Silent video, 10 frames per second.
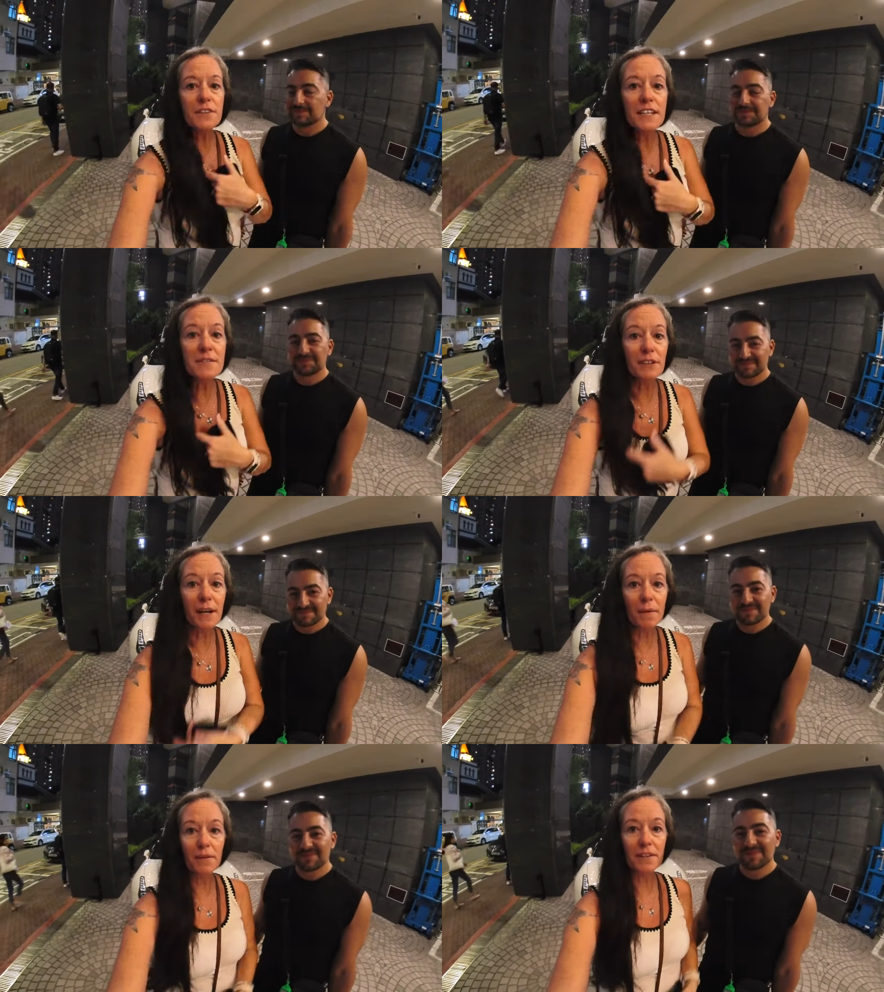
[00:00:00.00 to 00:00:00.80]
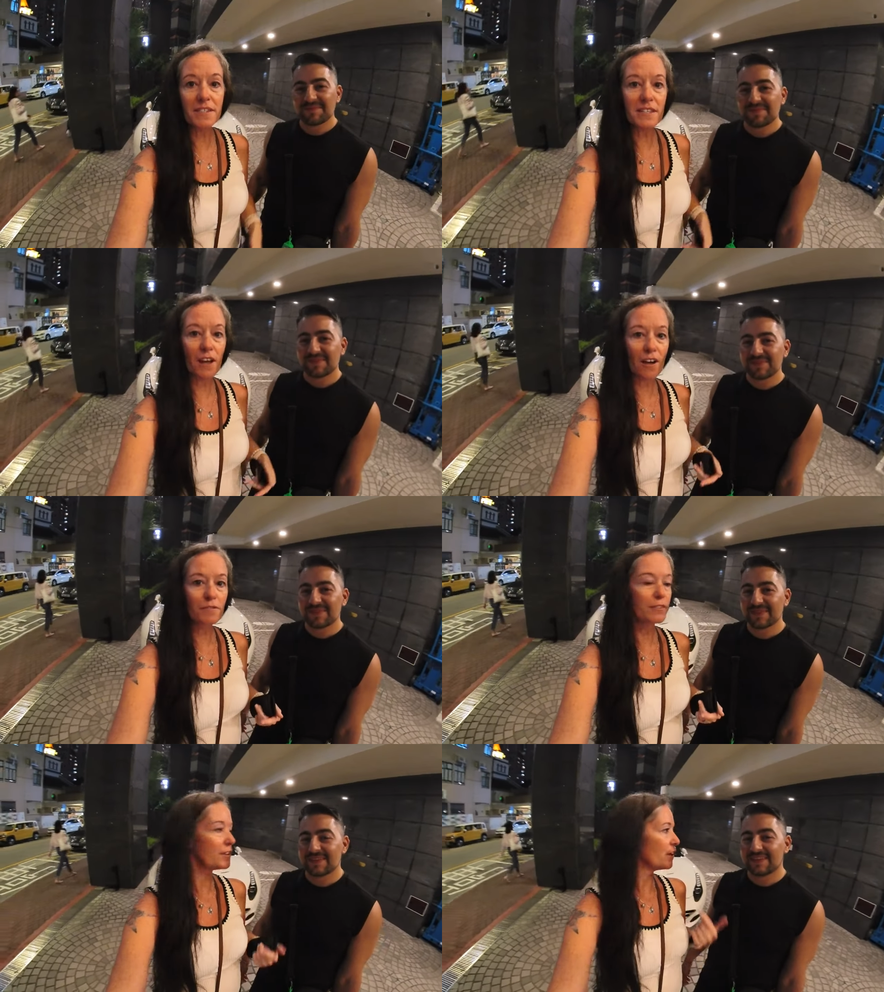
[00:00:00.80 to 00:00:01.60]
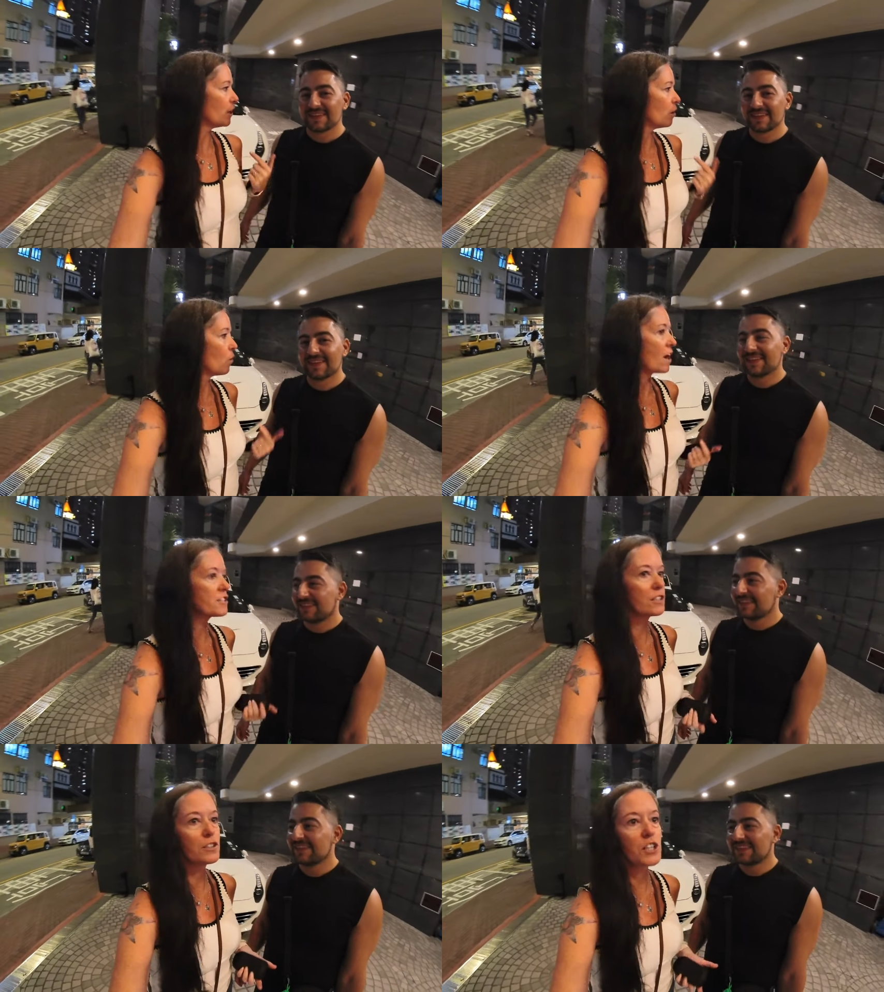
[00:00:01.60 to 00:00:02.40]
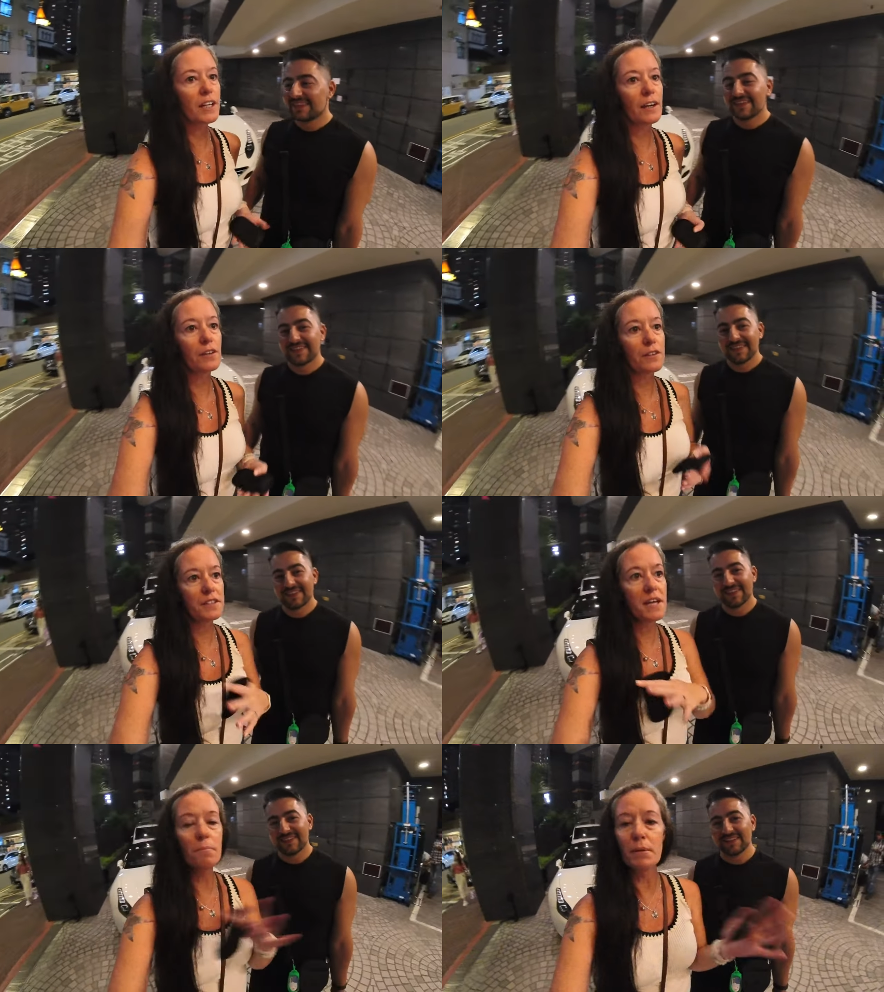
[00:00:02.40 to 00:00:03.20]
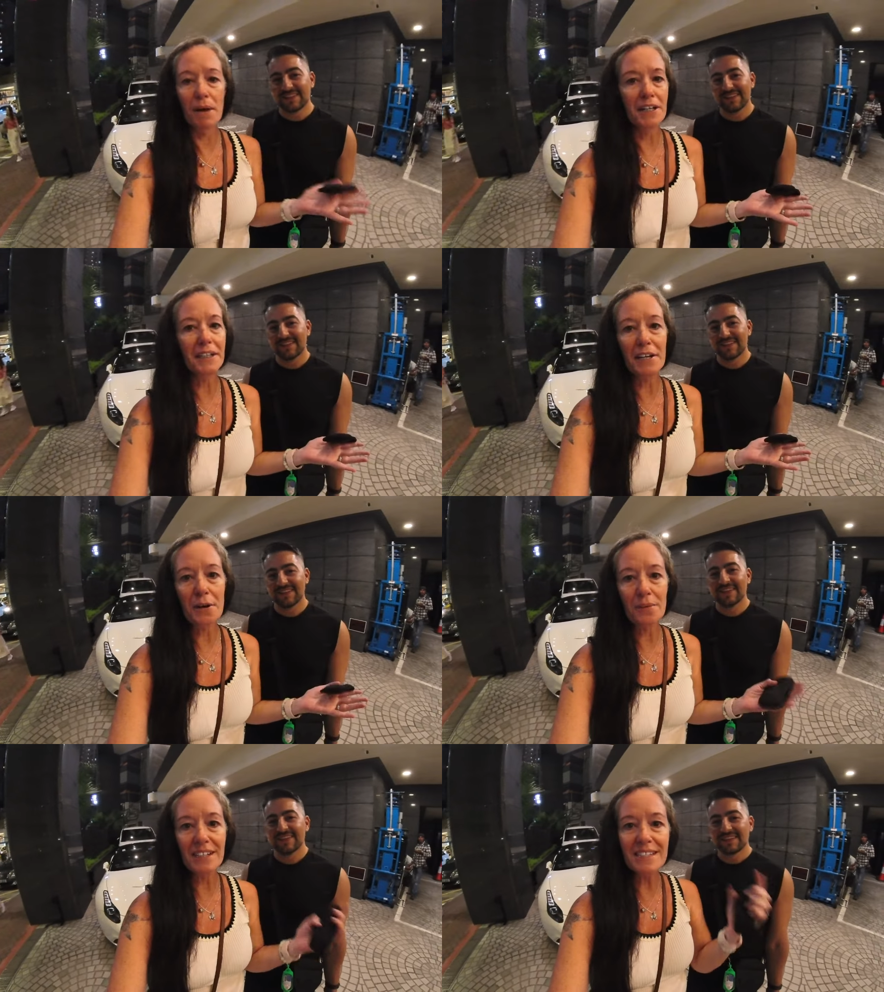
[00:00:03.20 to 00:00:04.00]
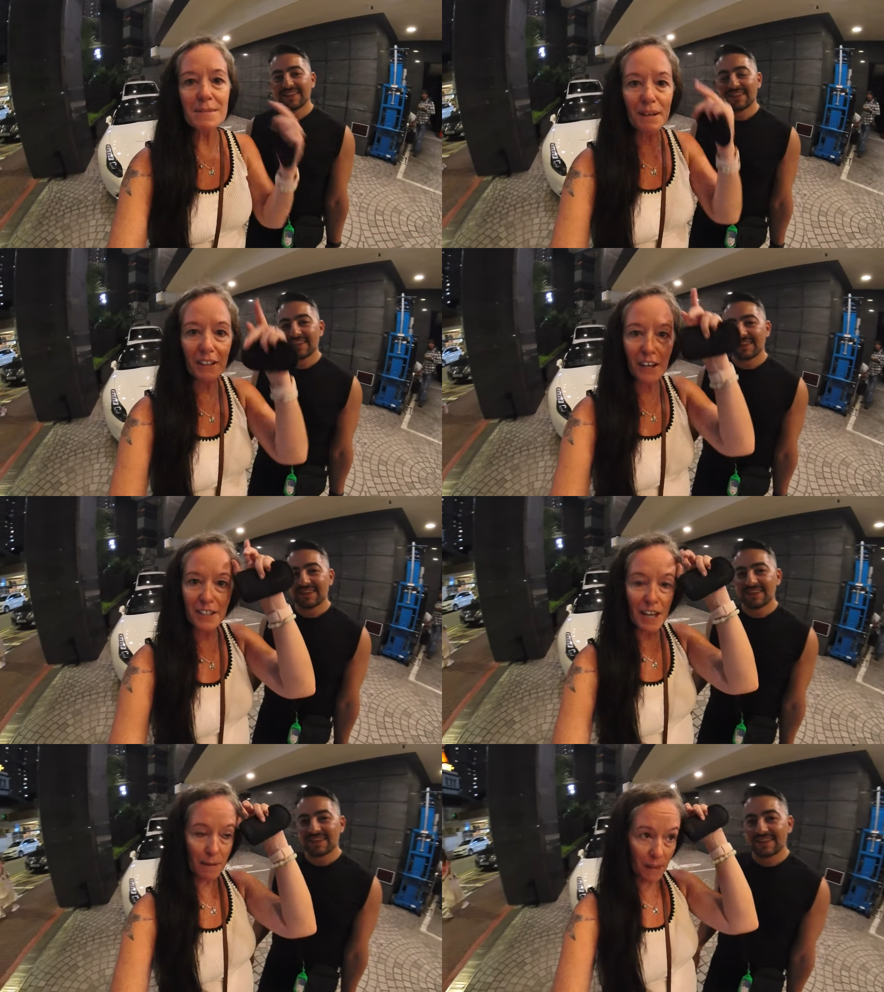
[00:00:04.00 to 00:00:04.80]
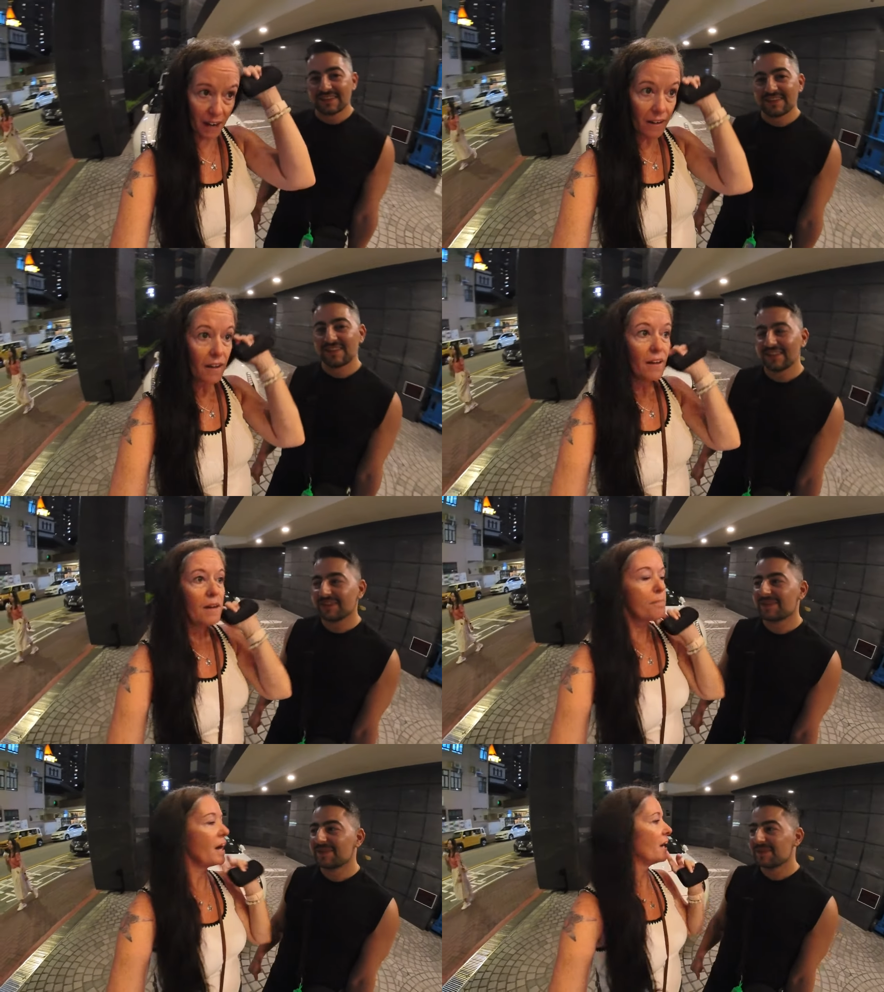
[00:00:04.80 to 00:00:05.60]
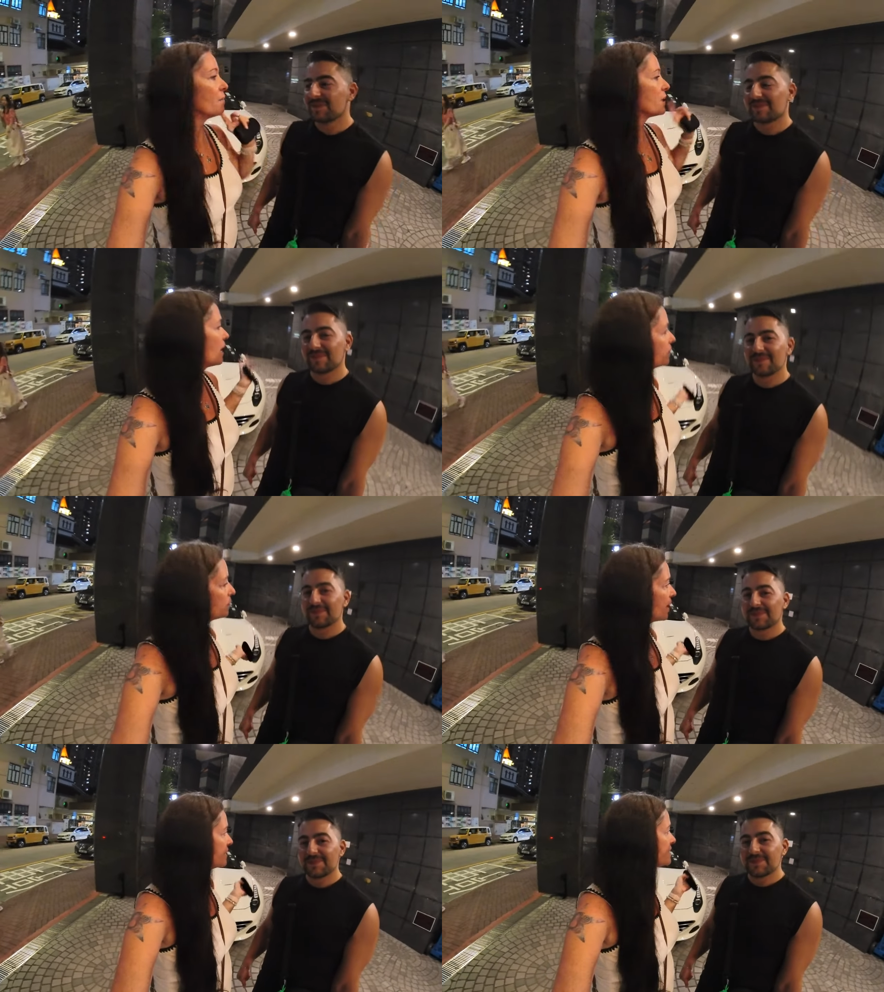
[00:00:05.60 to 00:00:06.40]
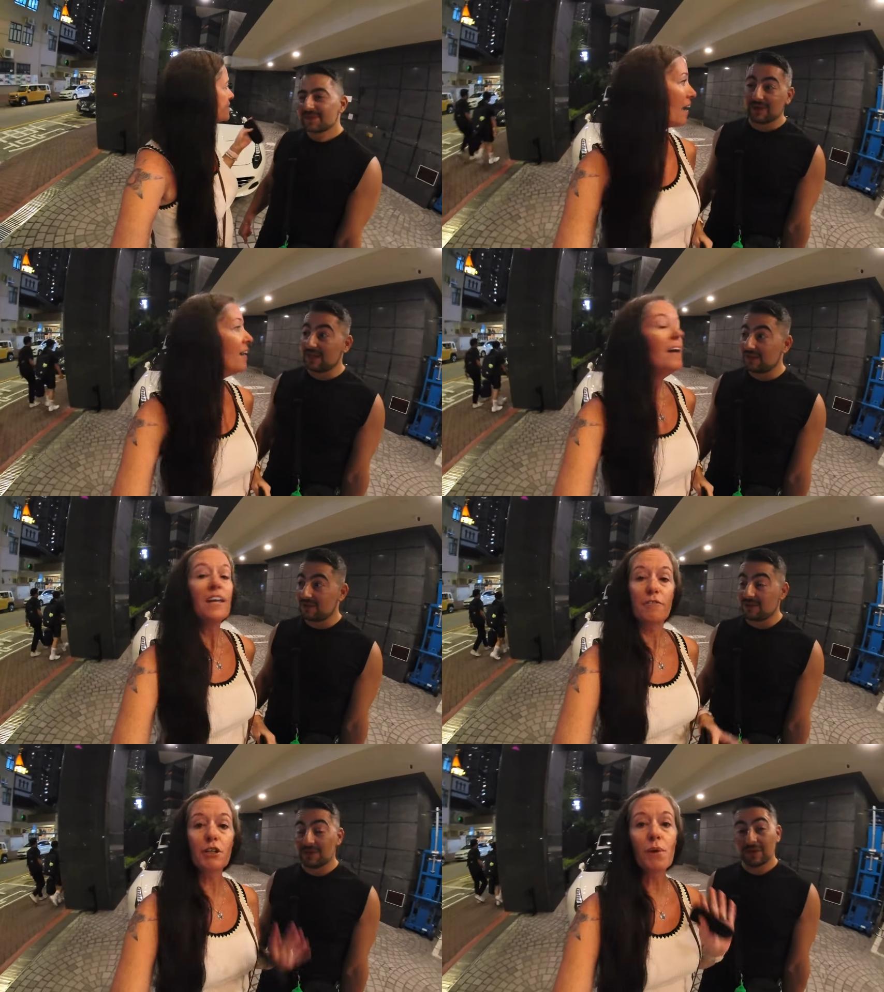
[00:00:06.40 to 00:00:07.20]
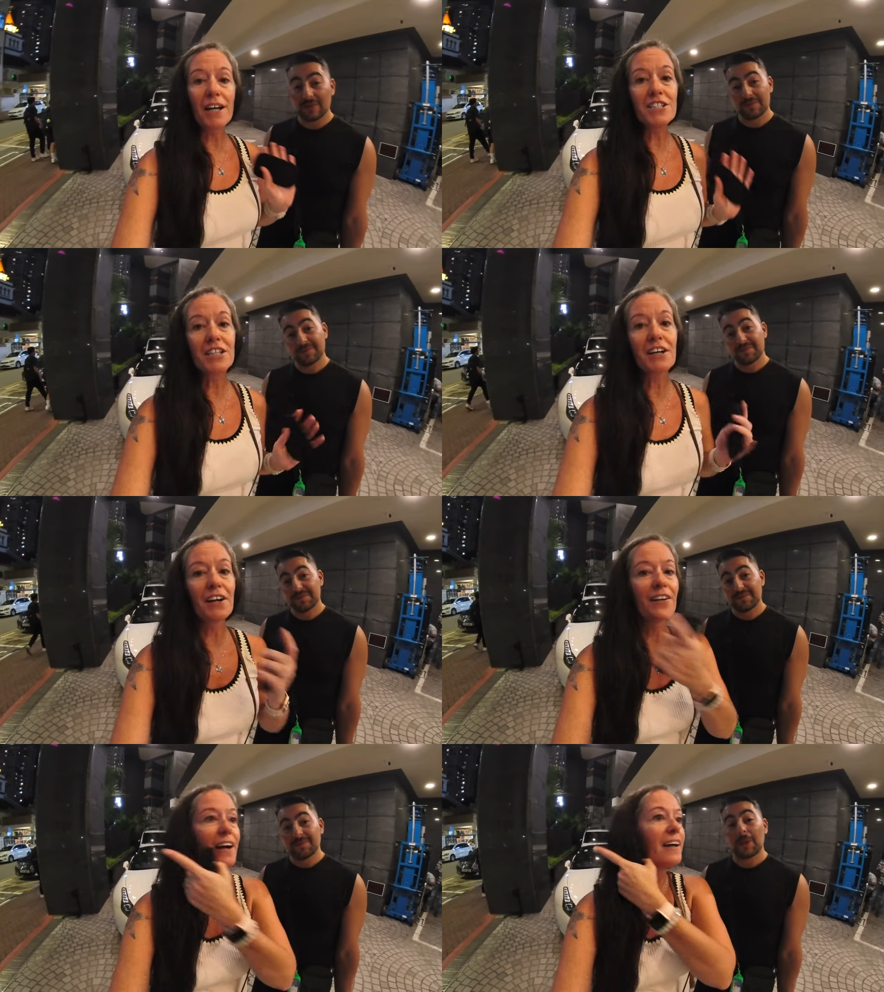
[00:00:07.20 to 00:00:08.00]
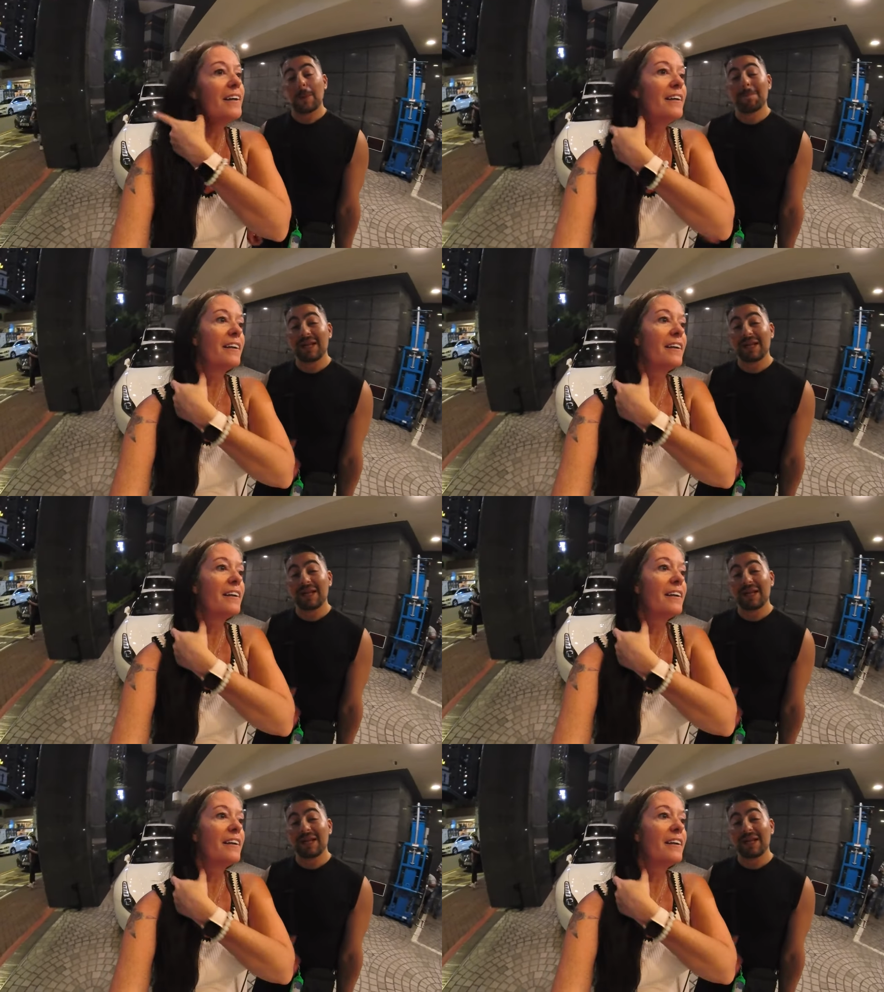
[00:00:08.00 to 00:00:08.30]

Speaker 1: So thanks for coming with us along for the walk to go check out the Temple Market. I know we didn't spend a lot of time there, but I'm glad we went. If you're watching our uh,